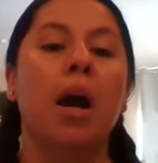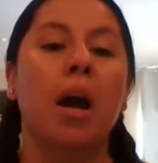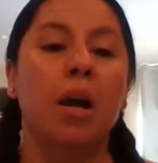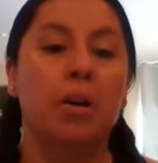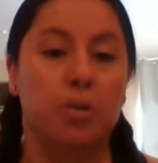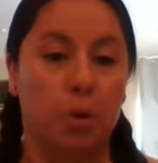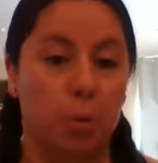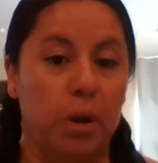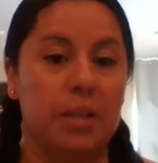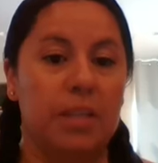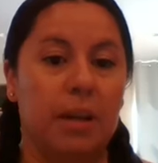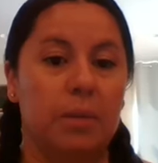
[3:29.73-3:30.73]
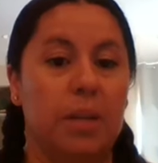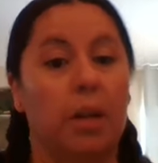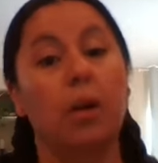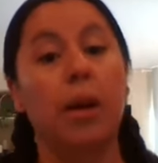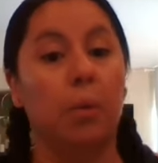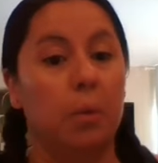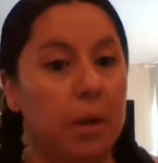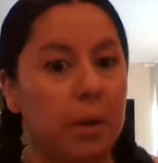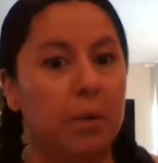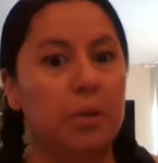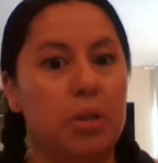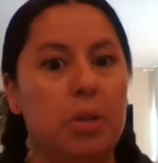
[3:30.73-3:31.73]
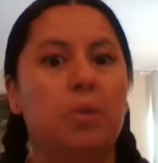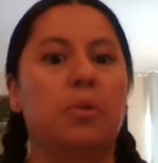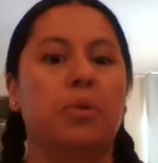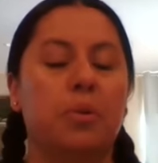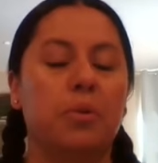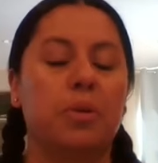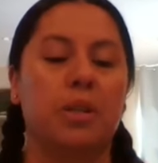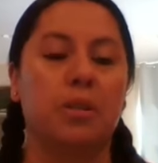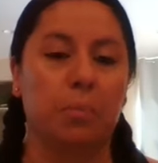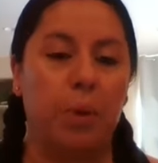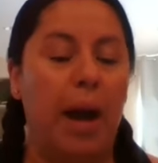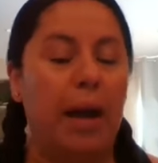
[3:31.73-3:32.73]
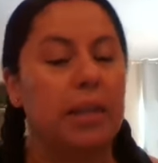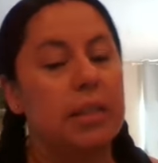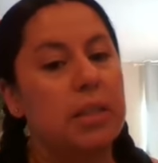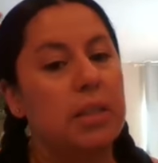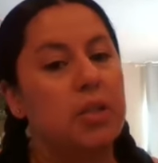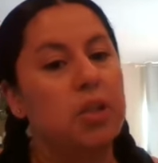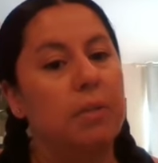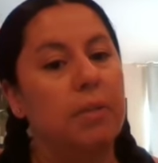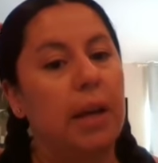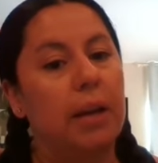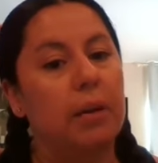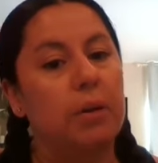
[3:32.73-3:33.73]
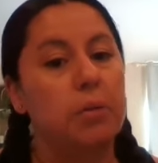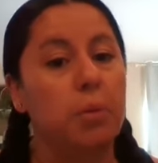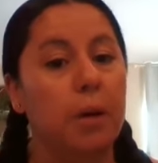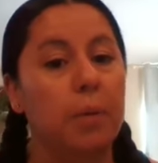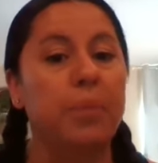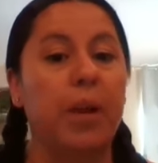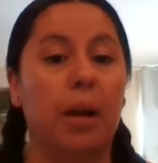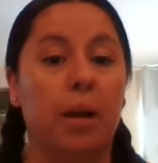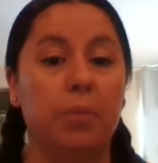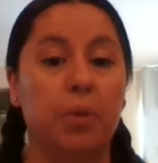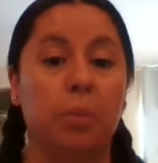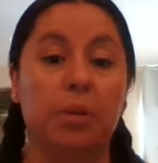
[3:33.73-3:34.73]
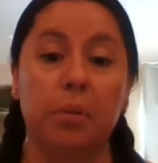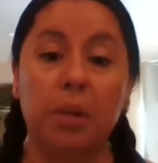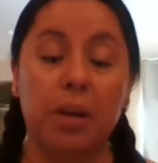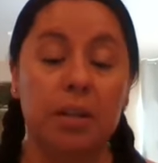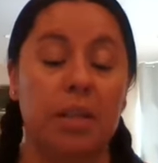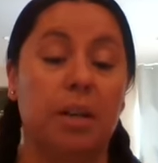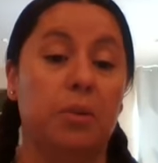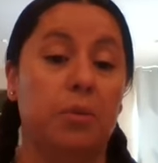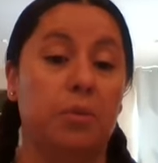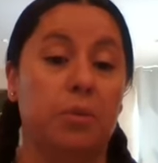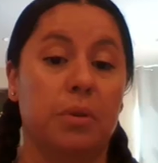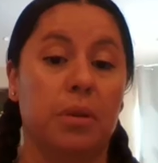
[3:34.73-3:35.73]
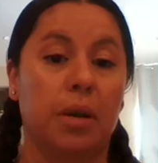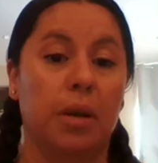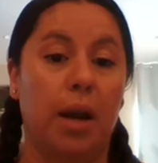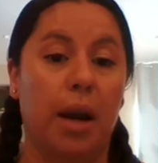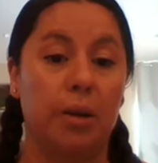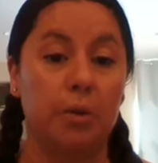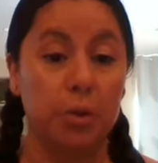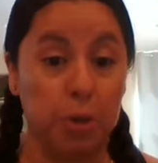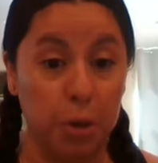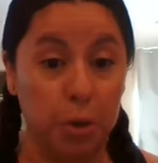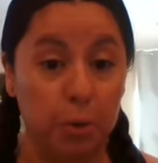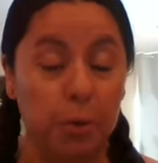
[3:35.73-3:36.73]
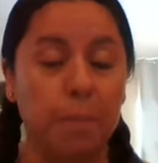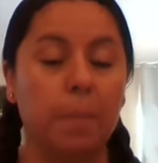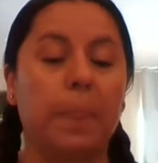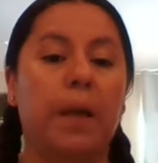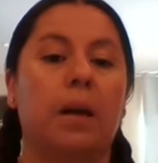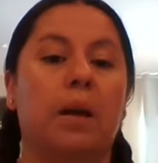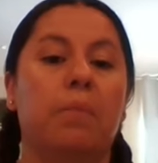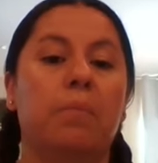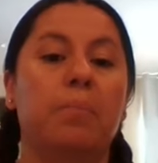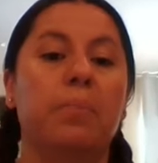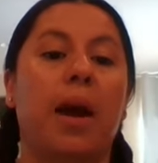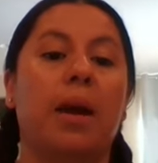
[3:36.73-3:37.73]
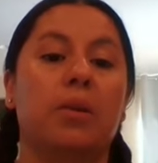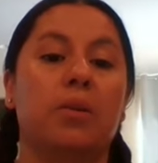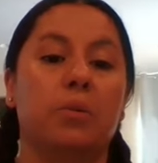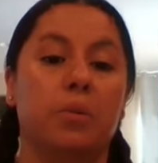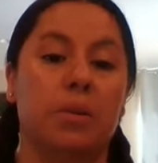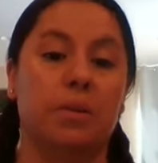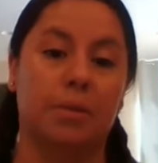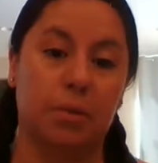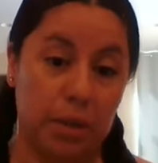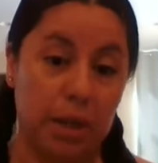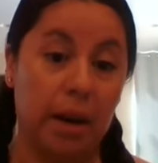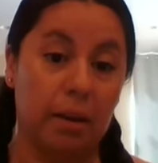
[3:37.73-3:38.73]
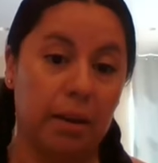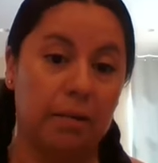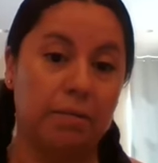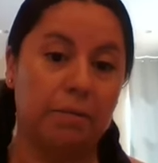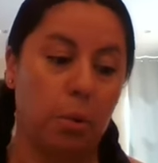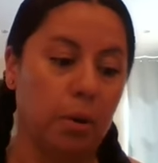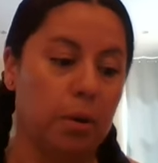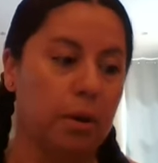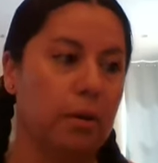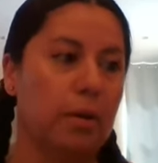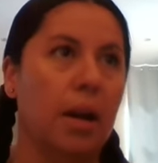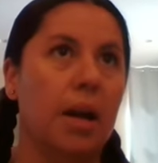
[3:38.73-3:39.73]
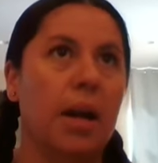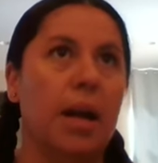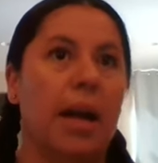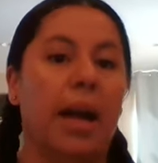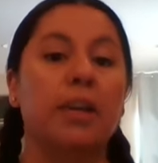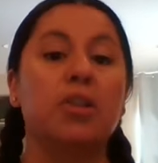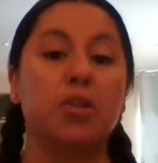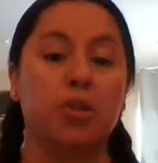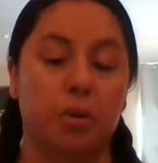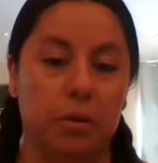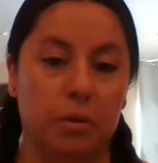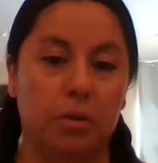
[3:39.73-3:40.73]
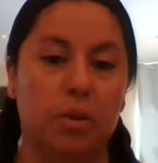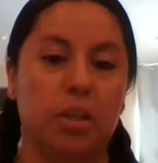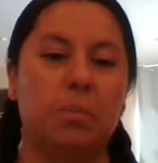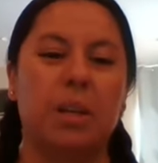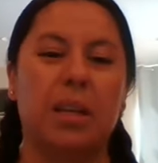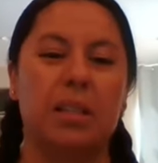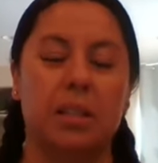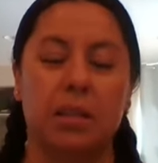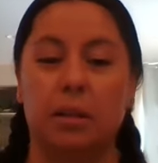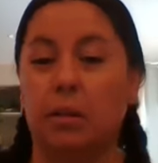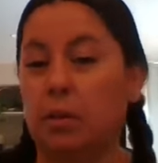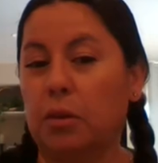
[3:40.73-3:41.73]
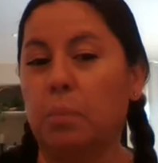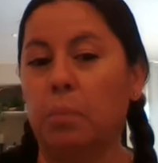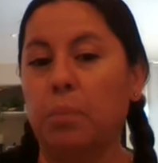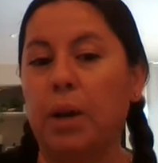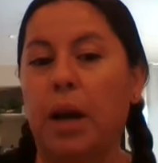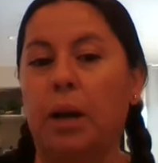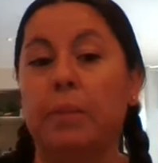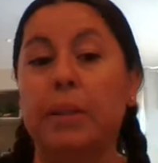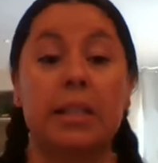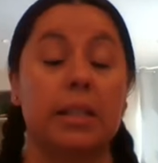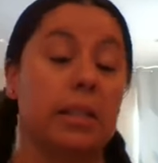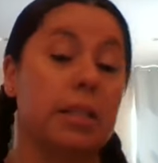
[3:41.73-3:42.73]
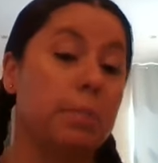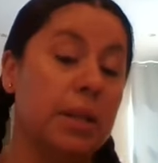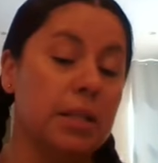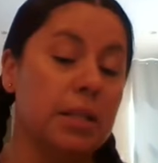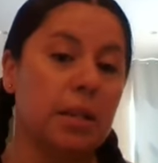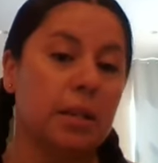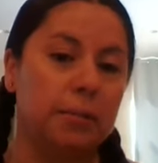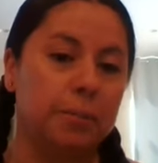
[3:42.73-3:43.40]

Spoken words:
So once I was like, okay, well, what oils do you use in your practice? And she flat out goes, well, to be fully honest, I use two. I use doTERRA for external just because it's a little less expensive.